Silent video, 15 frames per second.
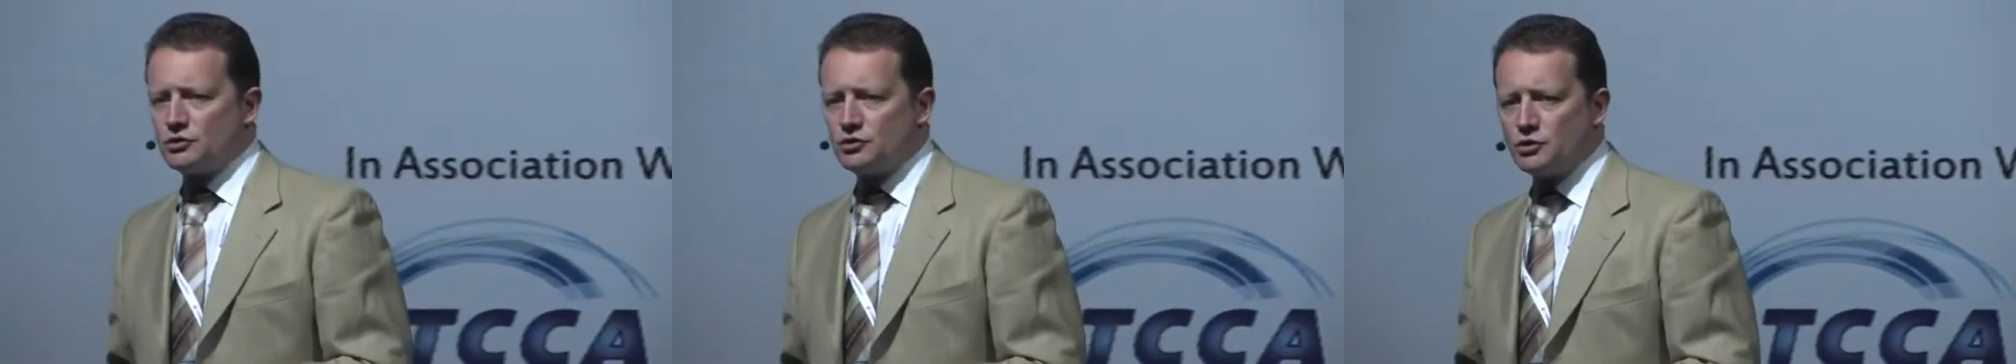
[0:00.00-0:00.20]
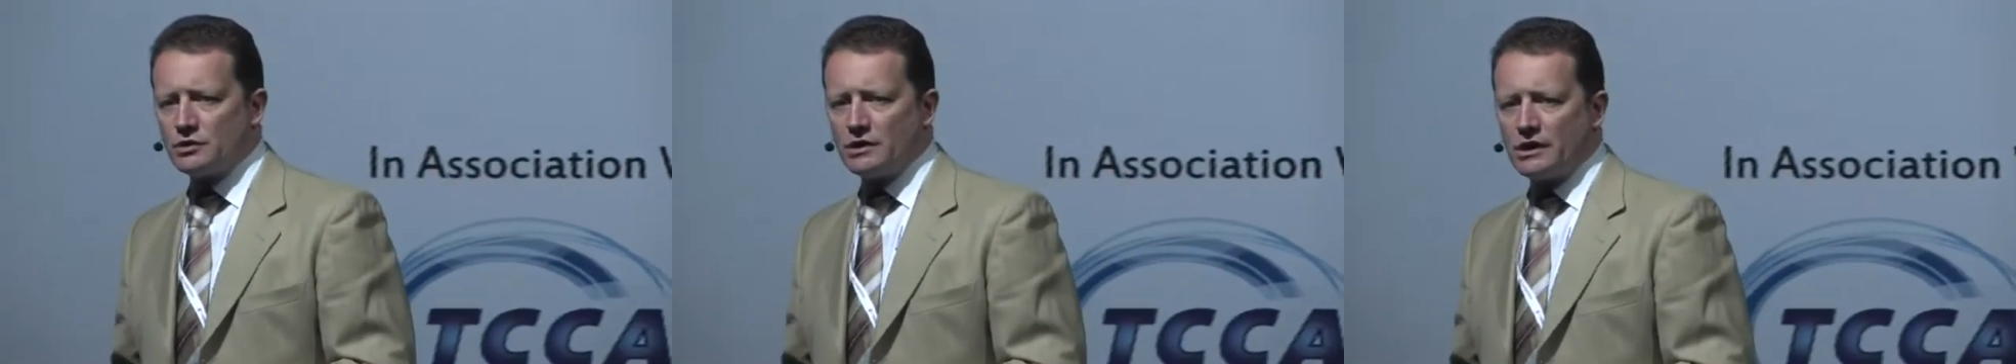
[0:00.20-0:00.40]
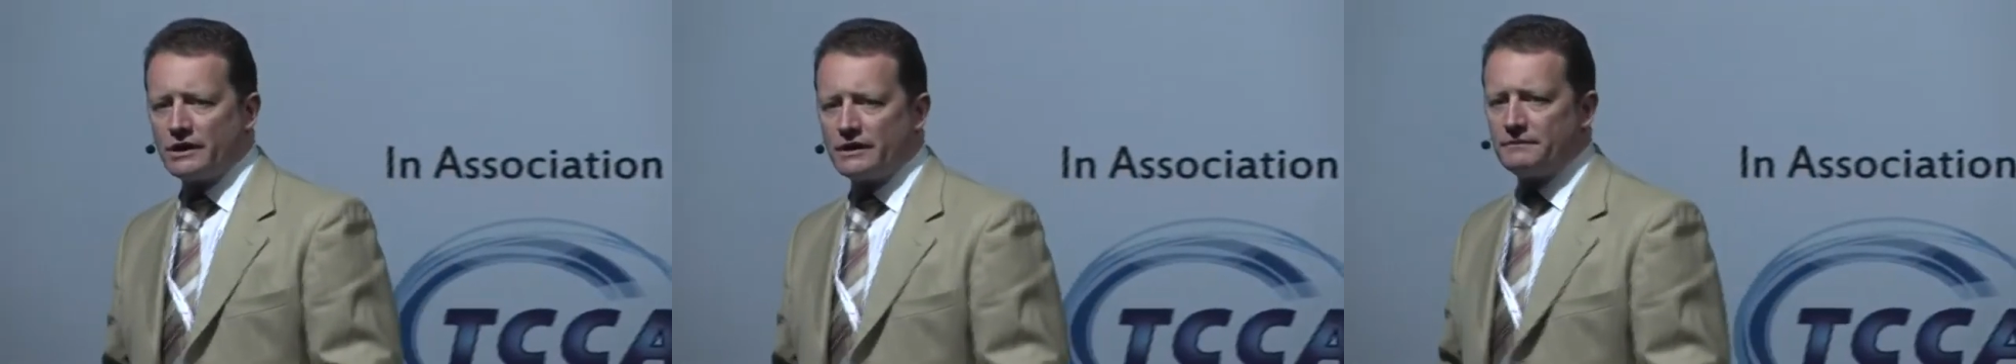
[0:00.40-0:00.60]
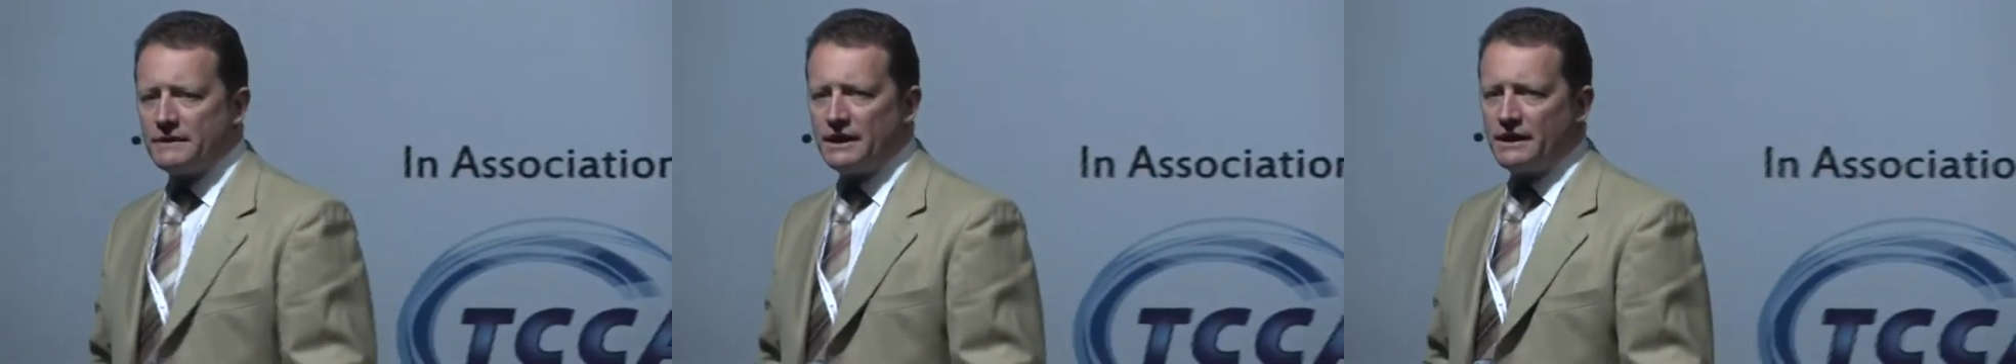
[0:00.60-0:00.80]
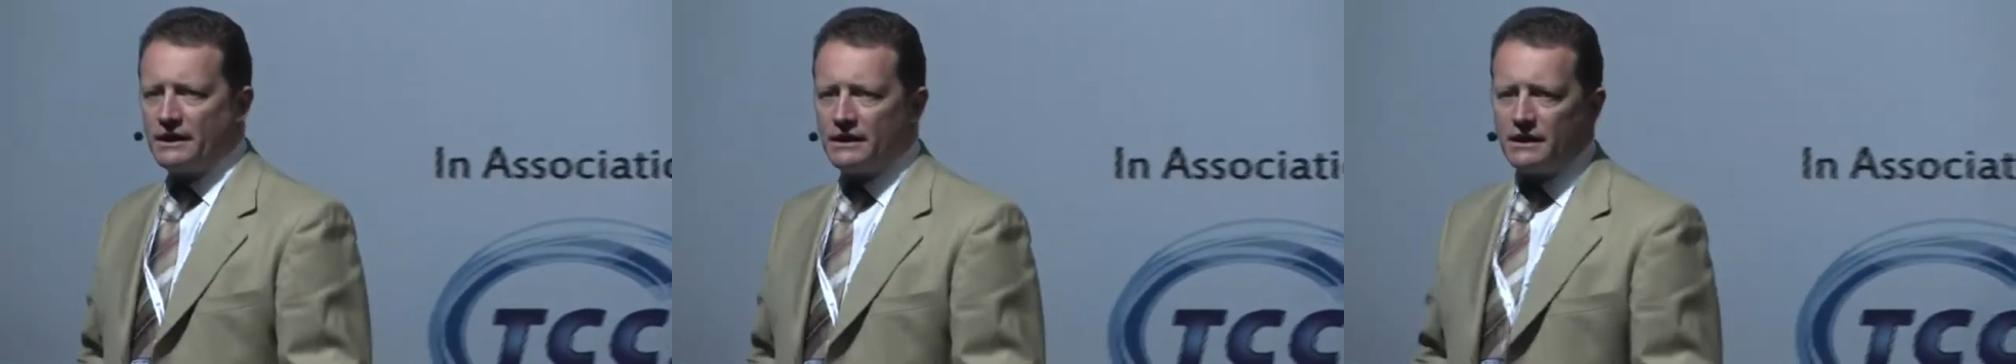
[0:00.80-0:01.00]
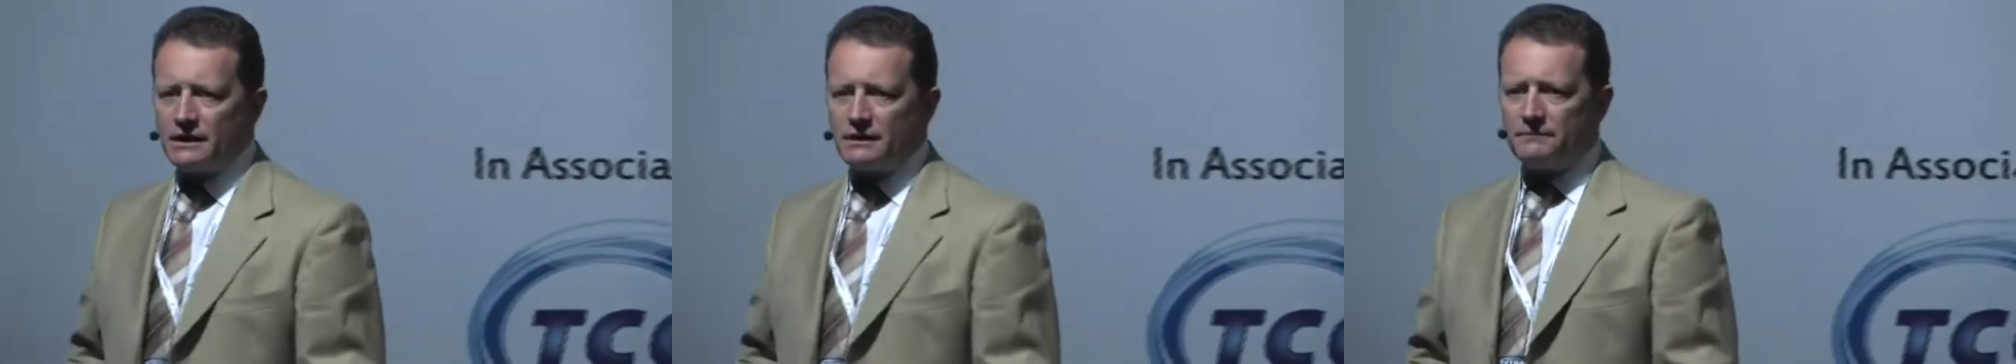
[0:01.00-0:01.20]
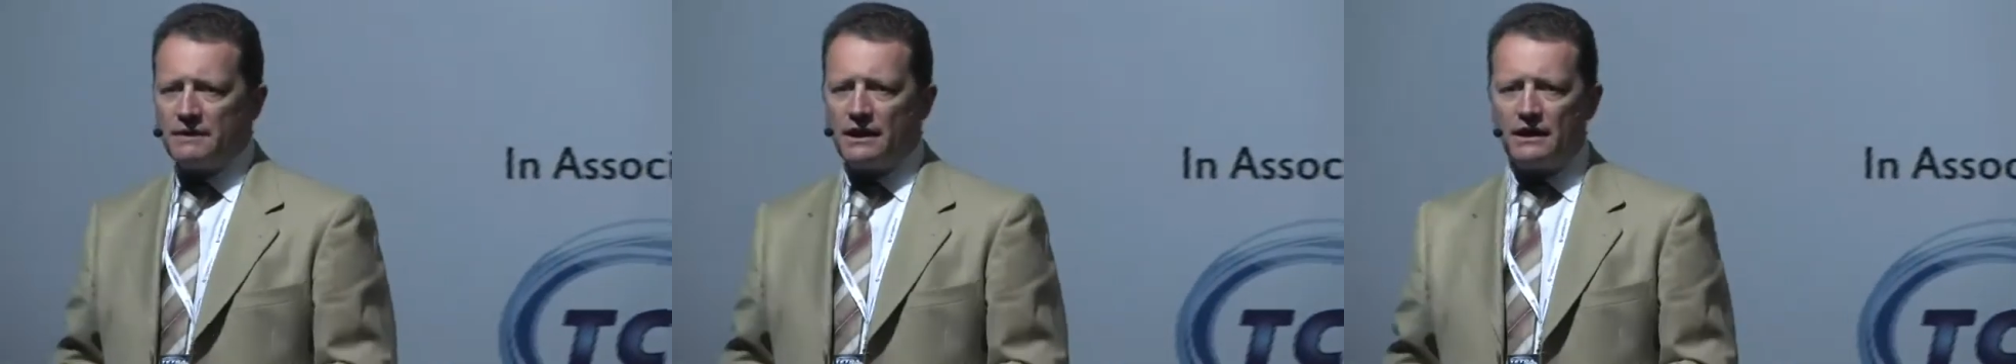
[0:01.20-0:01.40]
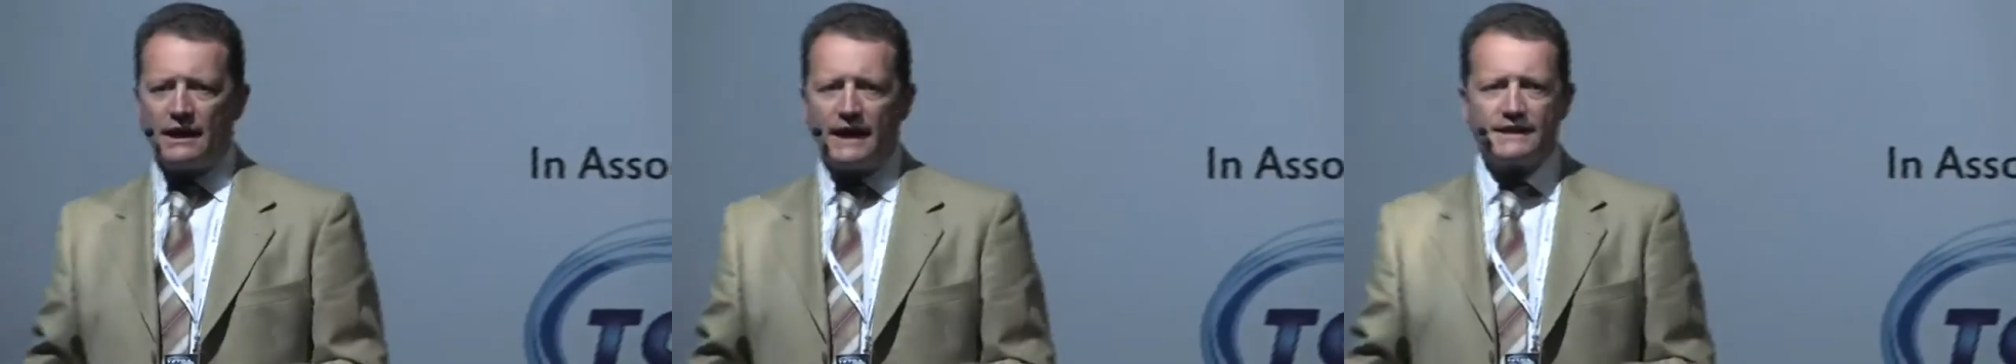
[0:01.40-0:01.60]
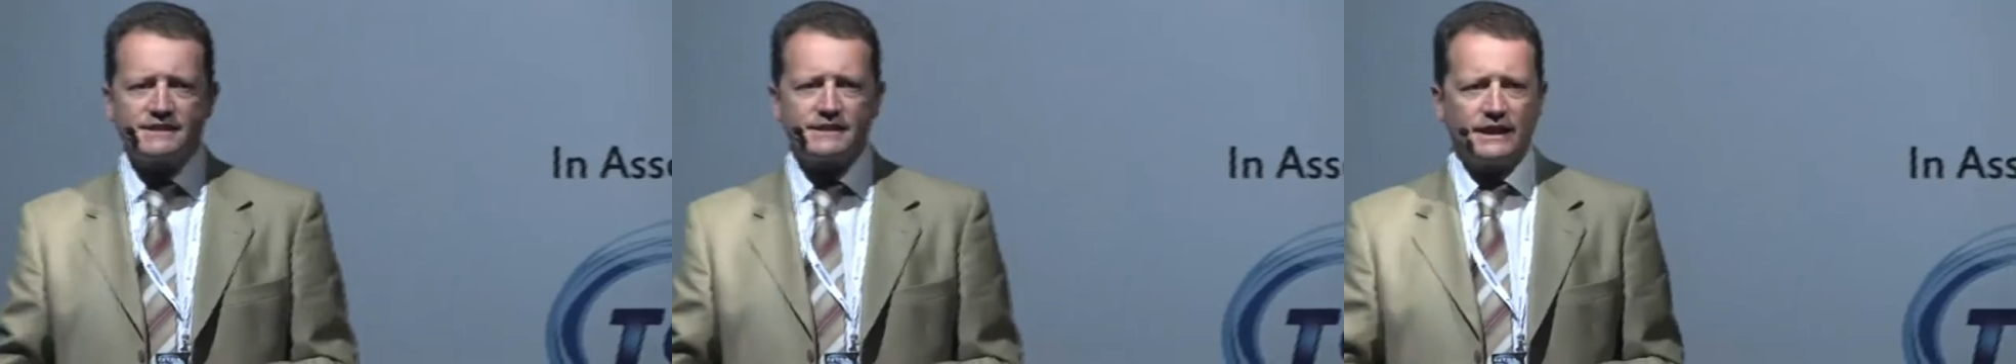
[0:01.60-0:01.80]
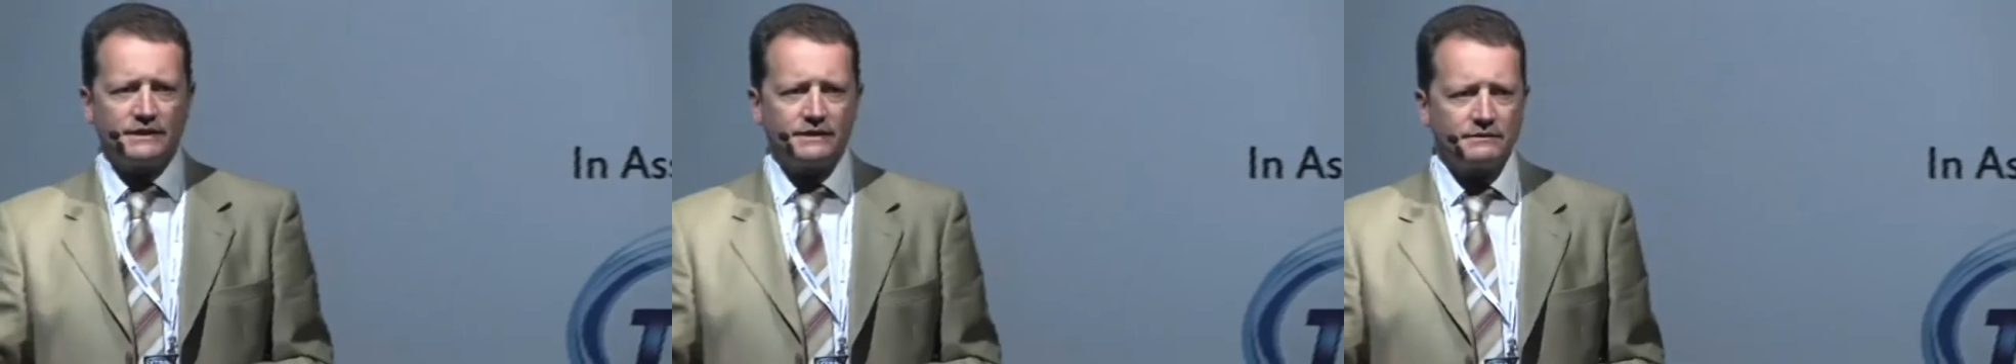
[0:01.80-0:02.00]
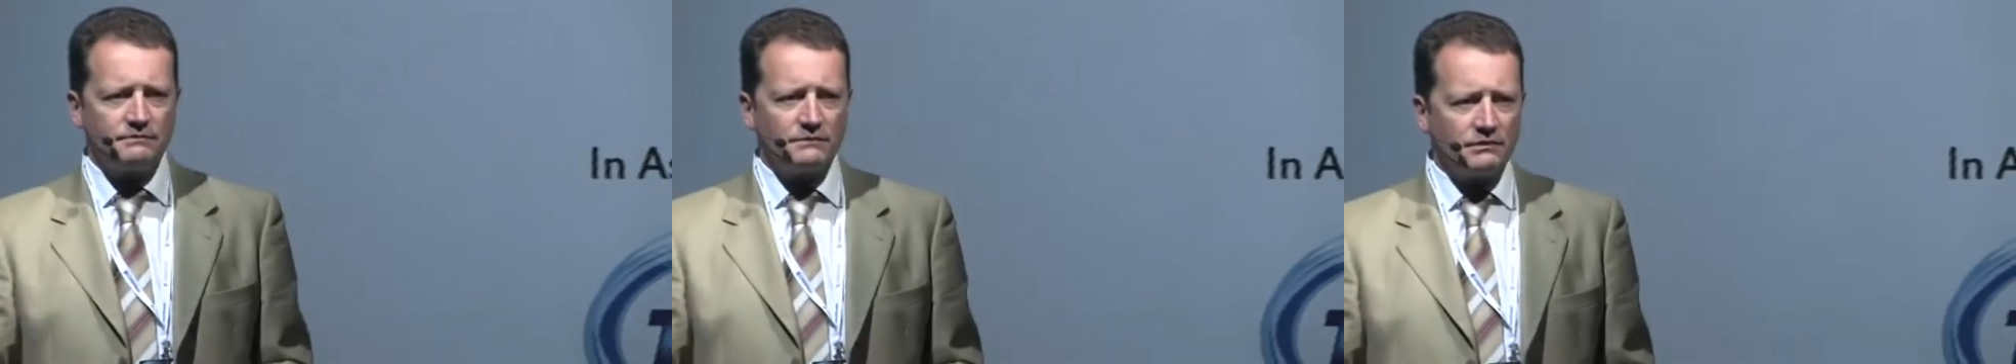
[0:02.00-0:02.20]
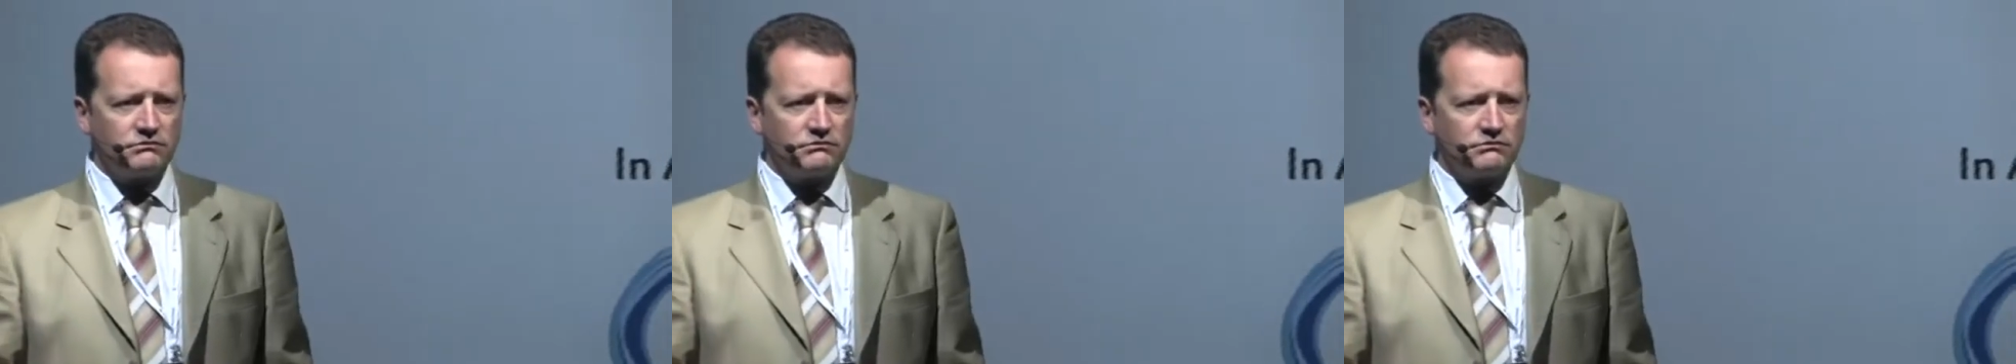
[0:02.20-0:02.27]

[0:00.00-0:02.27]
to our handset